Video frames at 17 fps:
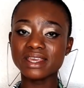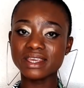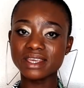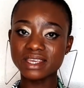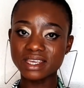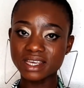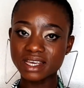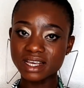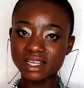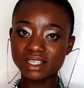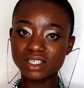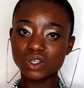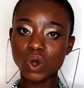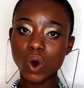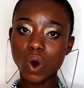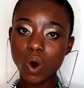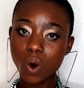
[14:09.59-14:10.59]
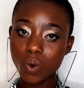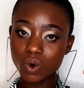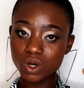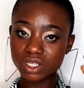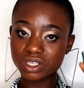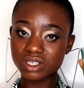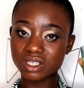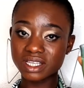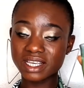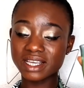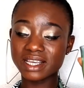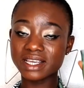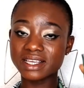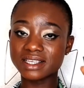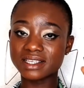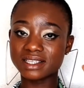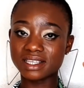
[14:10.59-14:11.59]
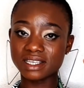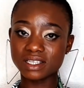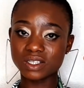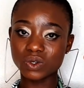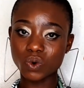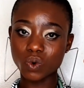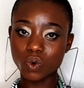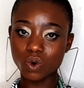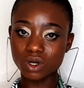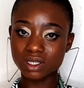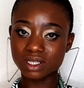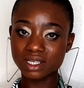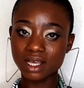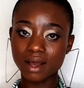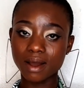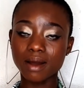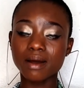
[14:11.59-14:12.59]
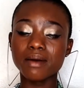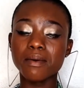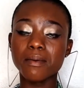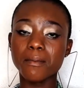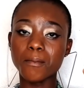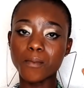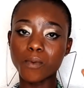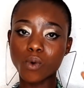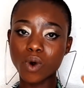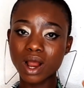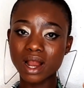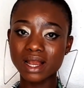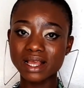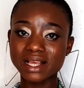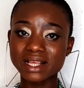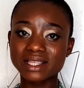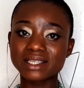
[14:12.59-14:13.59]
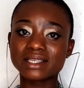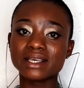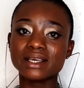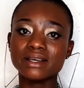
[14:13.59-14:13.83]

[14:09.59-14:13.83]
Yes, all what you need is this water. Boil it,